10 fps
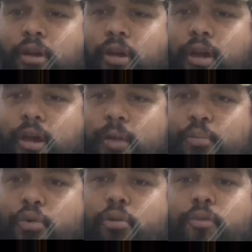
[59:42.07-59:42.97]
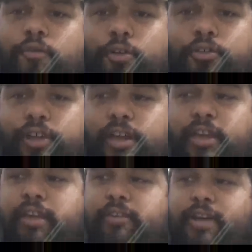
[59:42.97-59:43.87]
portable first aid
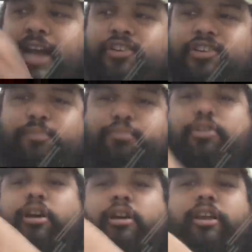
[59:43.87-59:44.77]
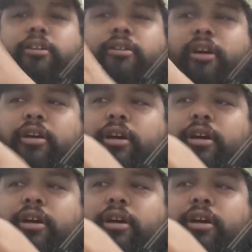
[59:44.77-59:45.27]
kit to actually put on here,